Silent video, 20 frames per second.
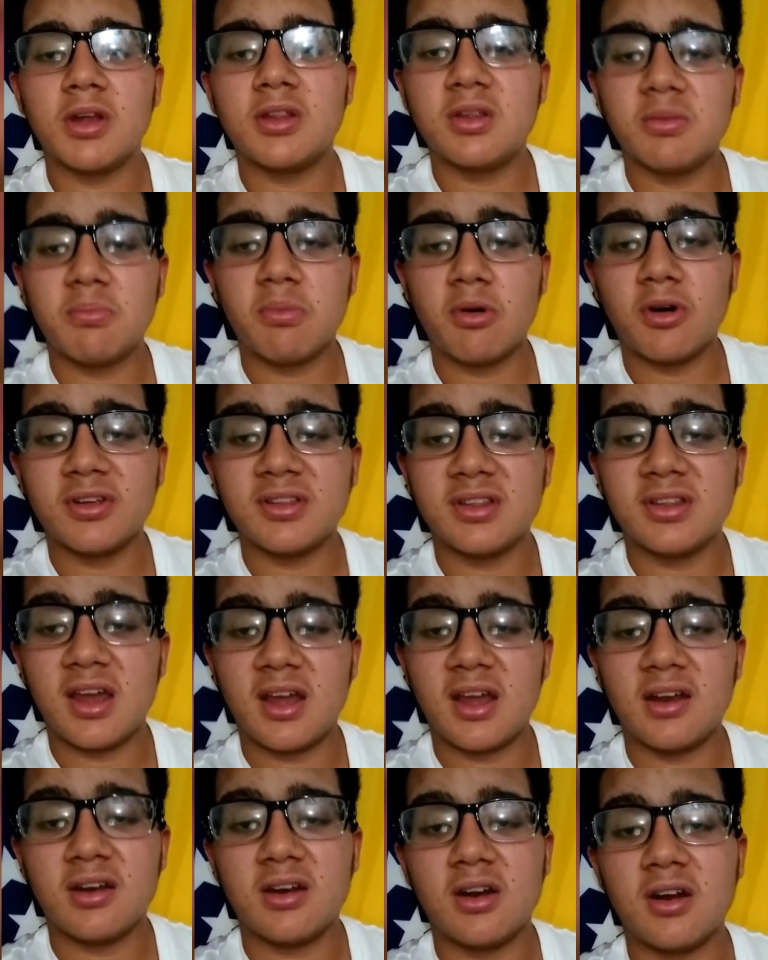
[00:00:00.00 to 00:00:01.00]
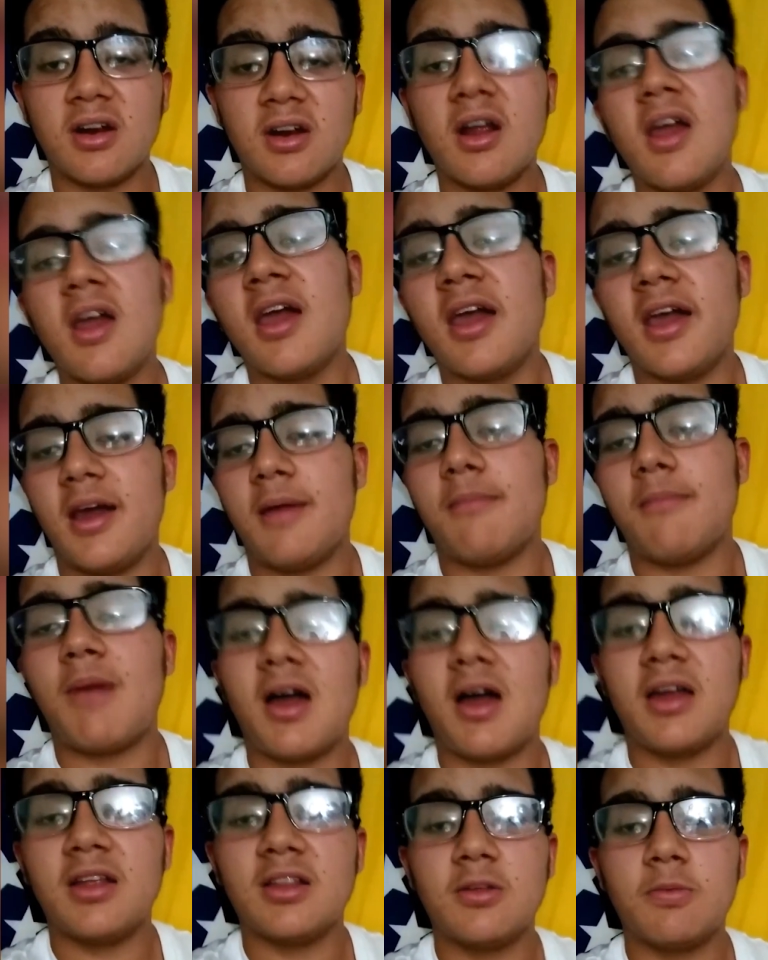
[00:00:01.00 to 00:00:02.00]
It's your boy Xander, and
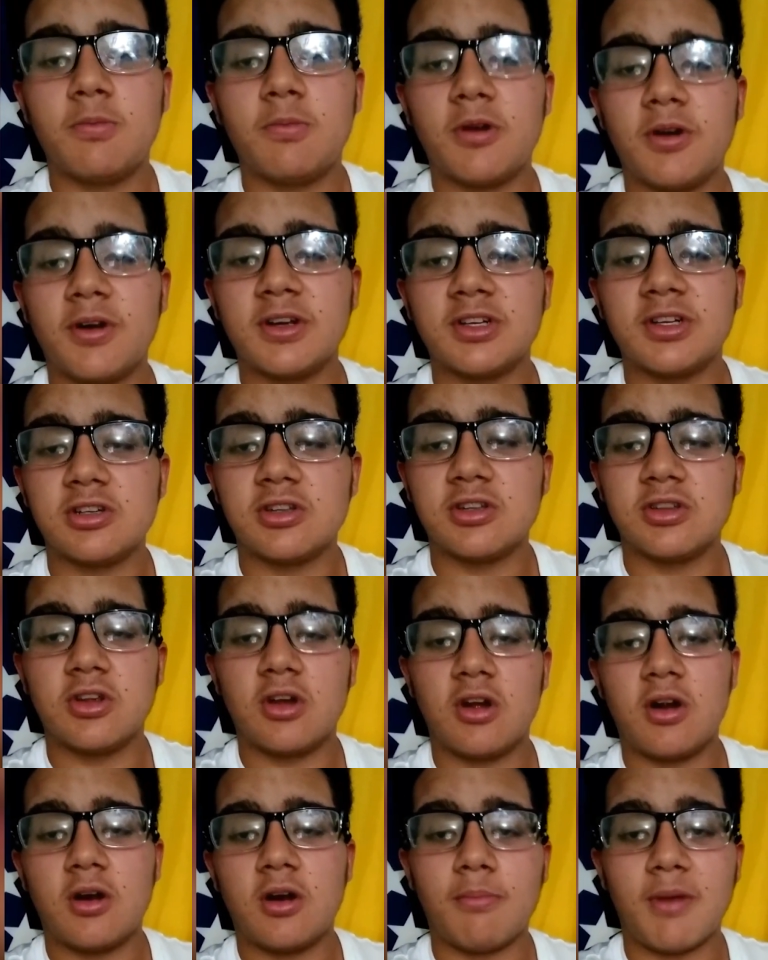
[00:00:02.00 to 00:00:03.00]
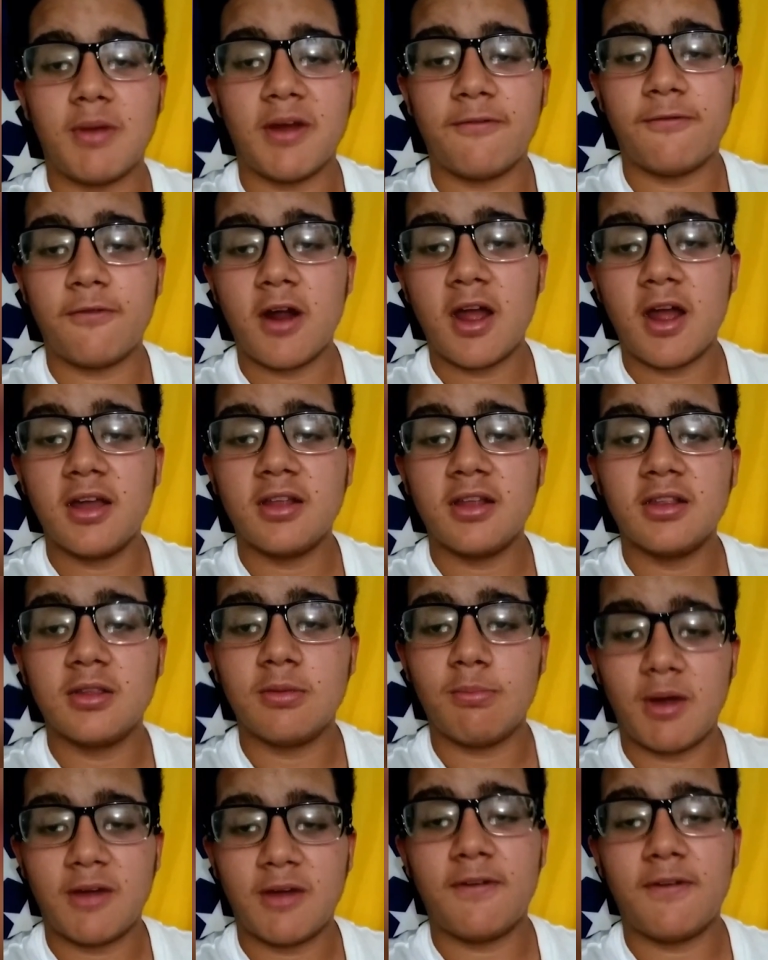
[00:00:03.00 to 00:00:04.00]
my inspirations are my friends,
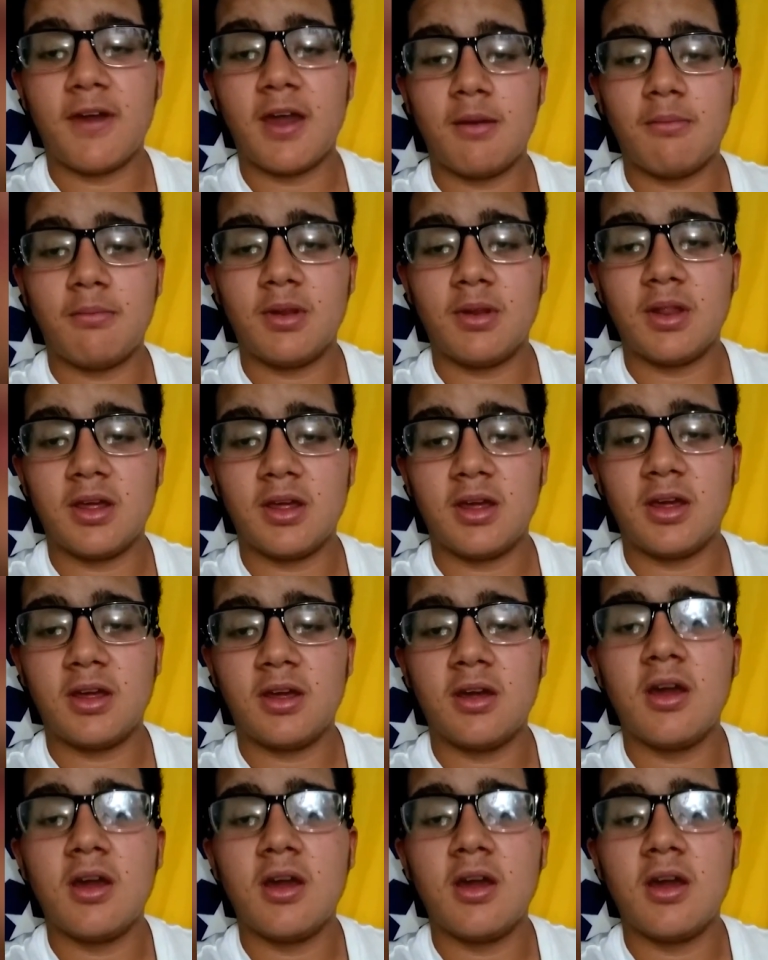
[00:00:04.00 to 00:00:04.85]
my family,